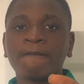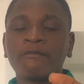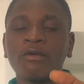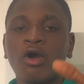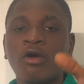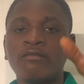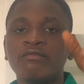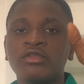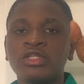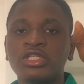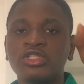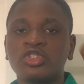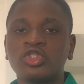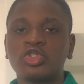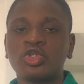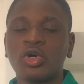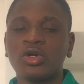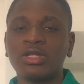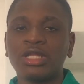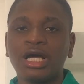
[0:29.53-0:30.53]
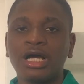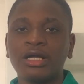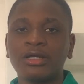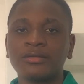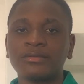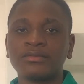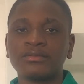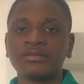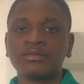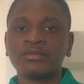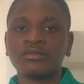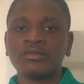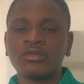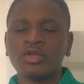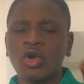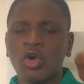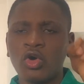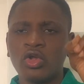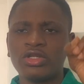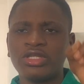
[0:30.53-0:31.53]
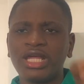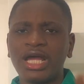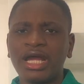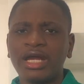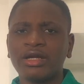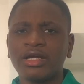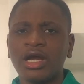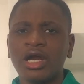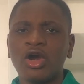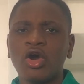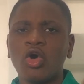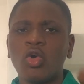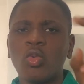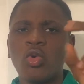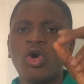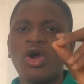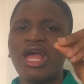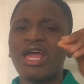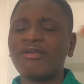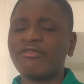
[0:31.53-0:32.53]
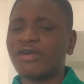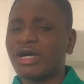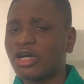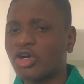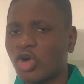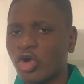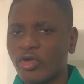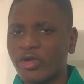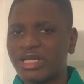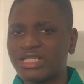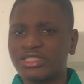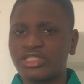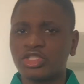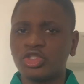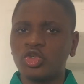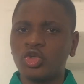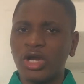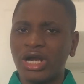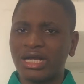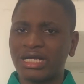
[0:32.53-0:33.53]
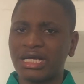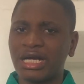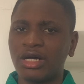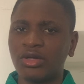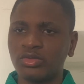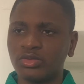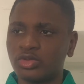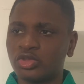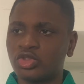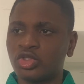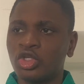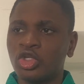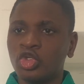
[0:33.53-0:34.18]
of this dollar or naira or whatever currency in your account,